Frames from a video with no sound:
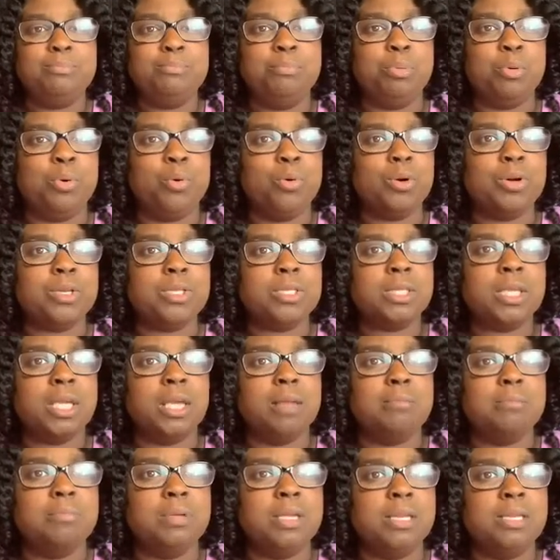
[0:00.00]
boards
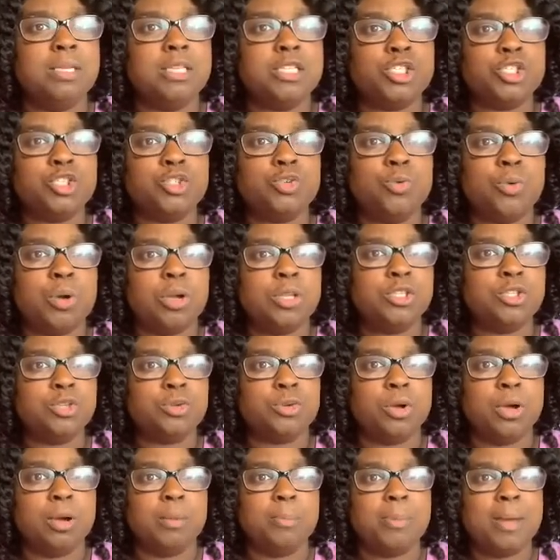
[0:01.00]
can be
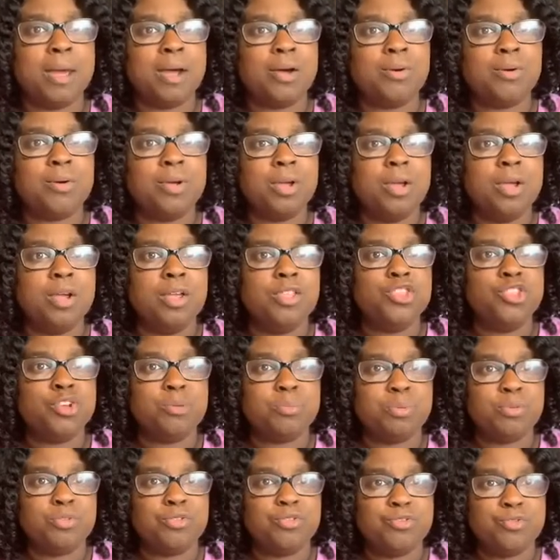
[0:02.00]
disgruntled about the
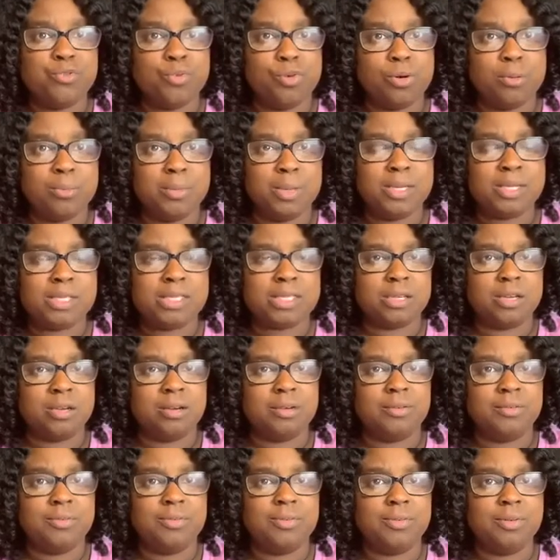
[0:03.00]
performance
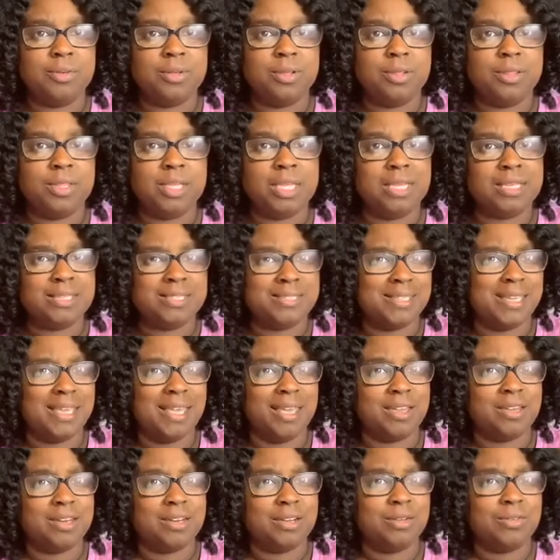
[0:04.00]
of the
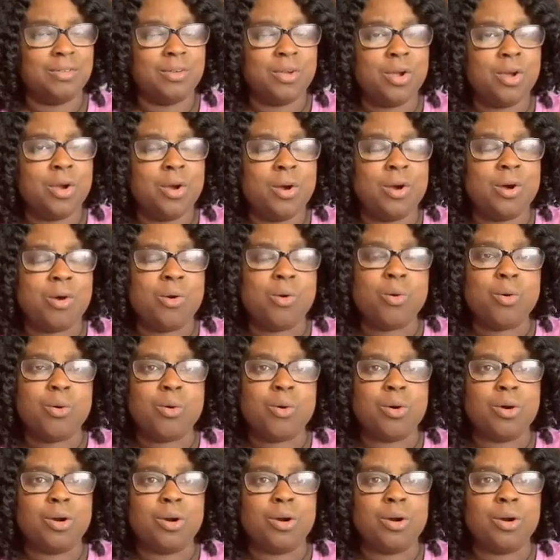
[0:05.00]
executive
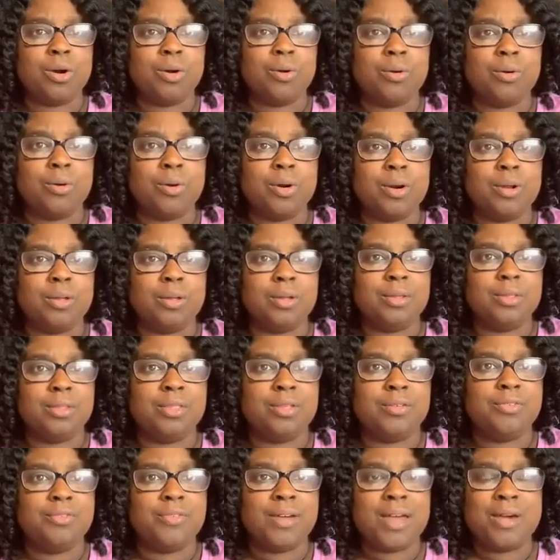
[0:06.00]
or
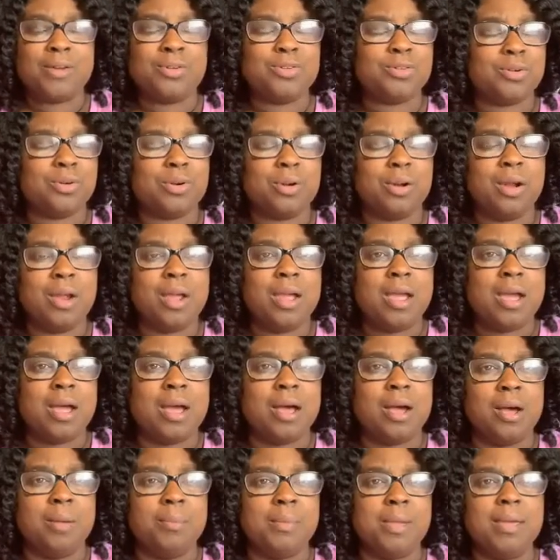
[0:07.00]
the founder.
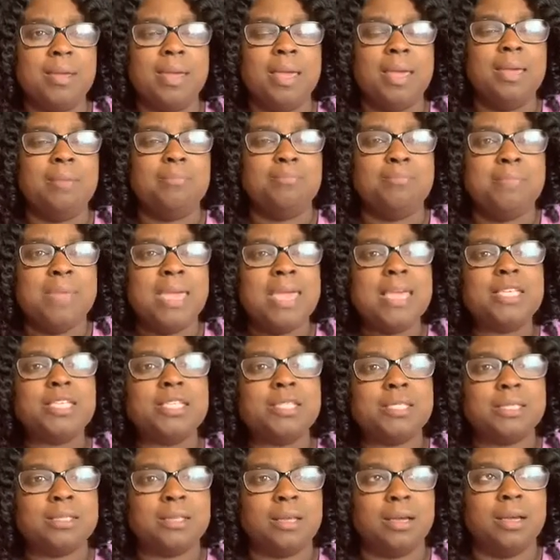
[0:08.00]
It
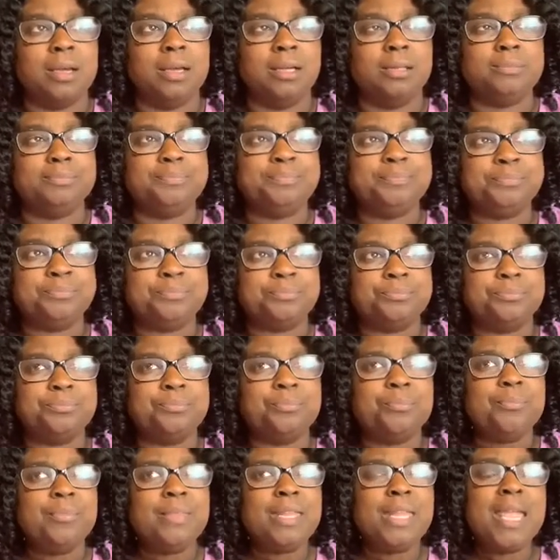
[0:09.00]
makes
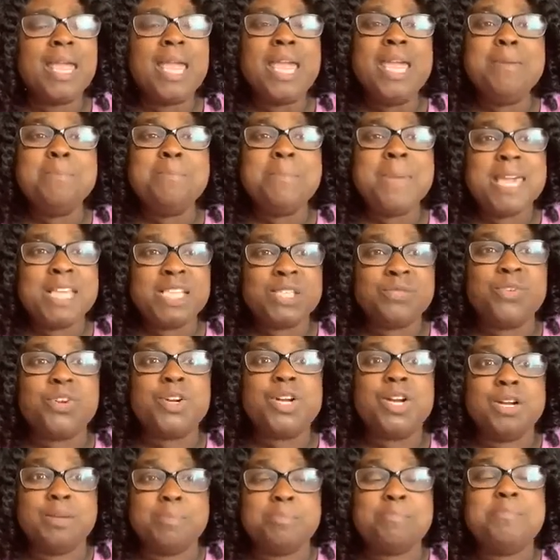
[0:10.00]
for
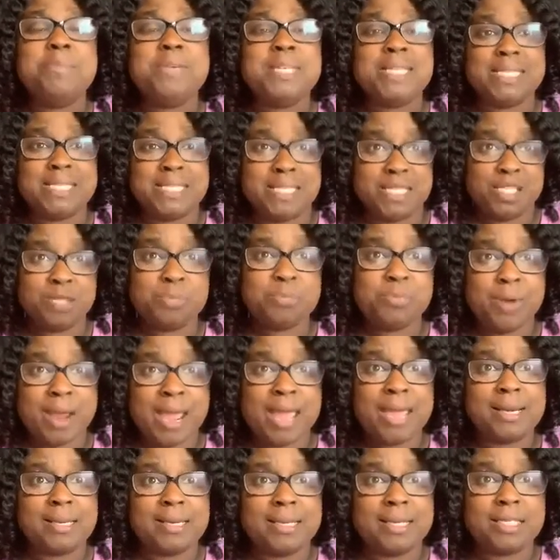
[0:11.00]
good business
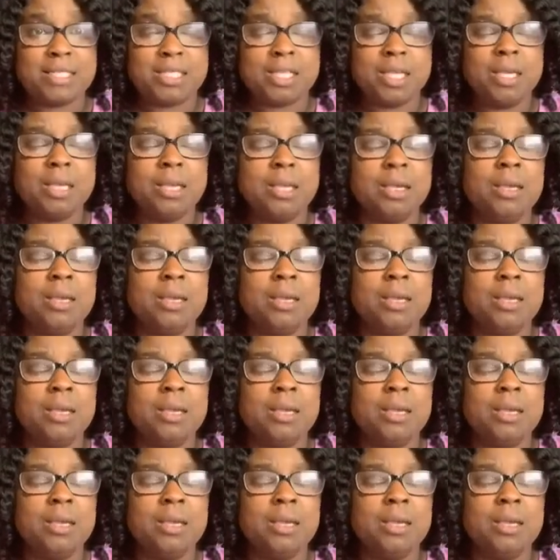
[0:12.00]
practice